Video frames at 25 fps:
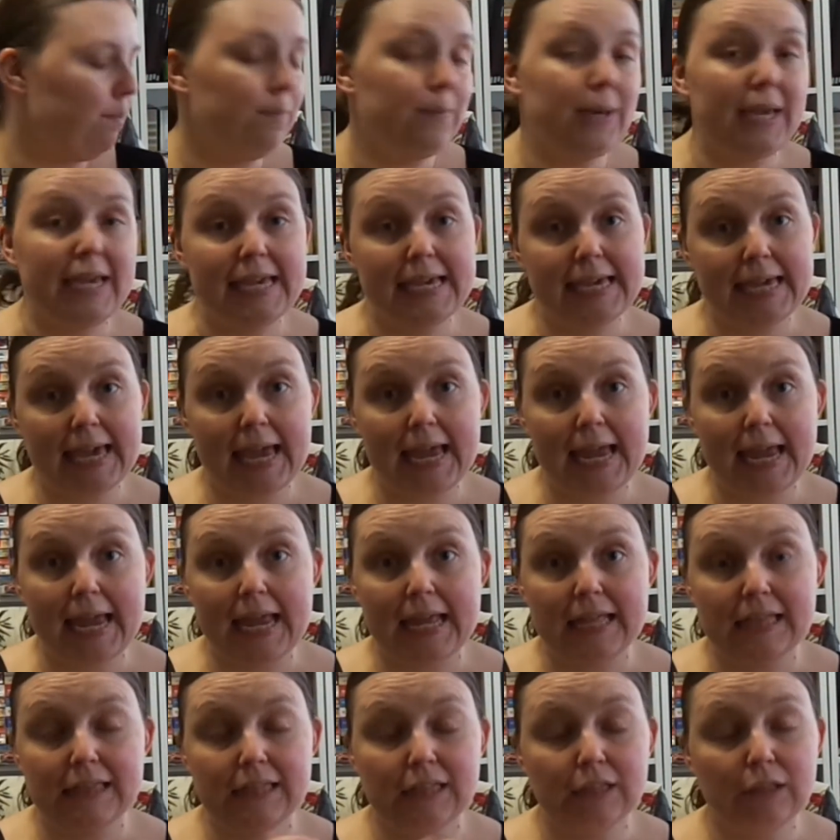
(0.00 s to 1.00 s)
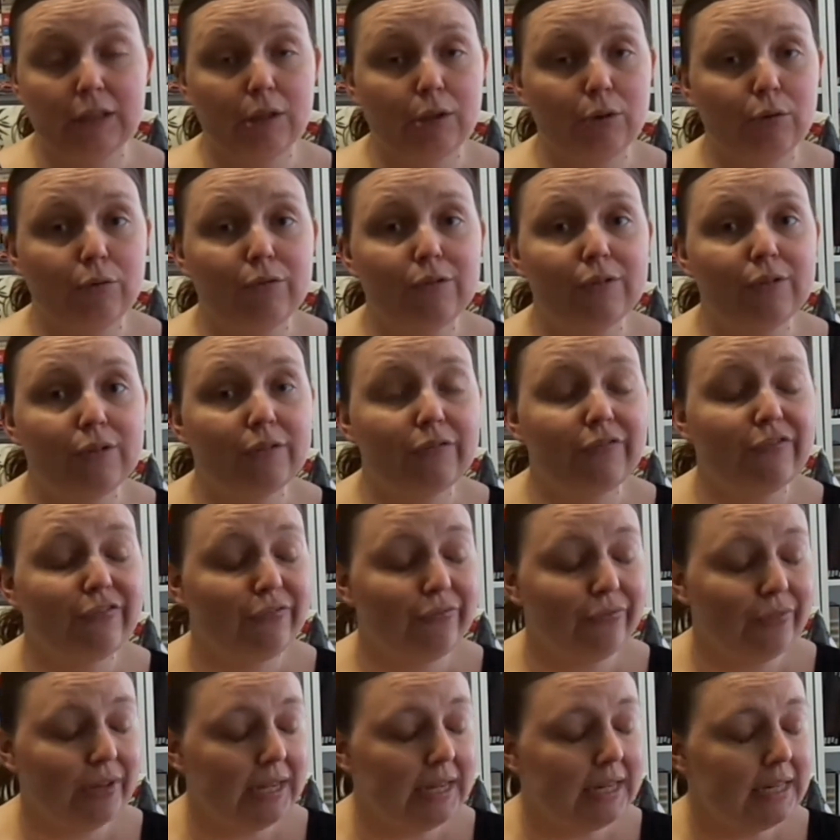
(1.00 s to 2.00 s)
beak and the little
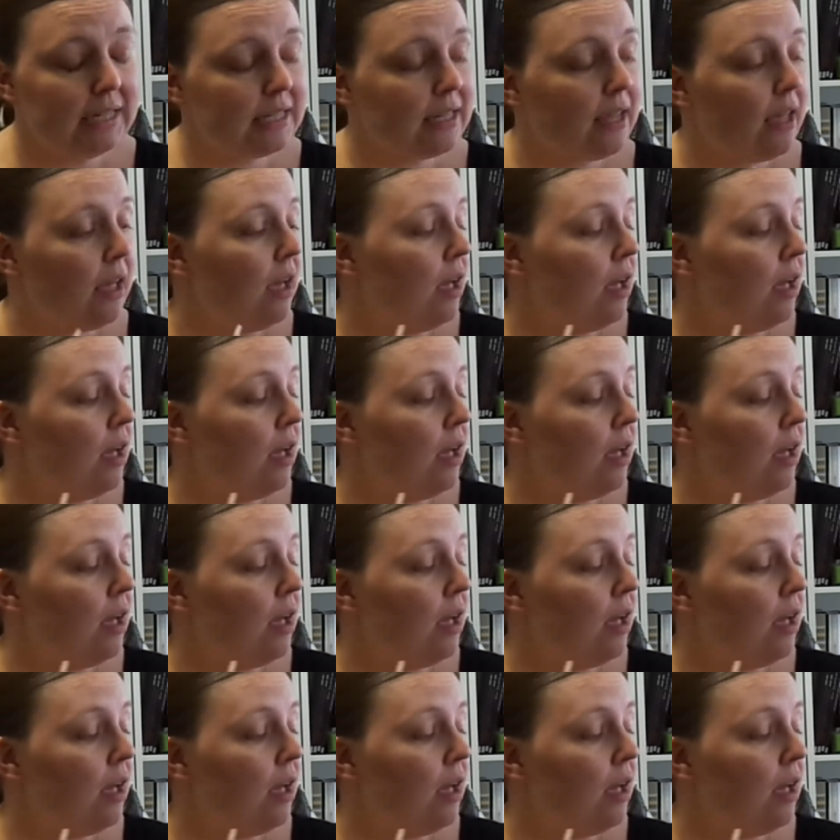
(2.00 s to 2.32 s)
feet.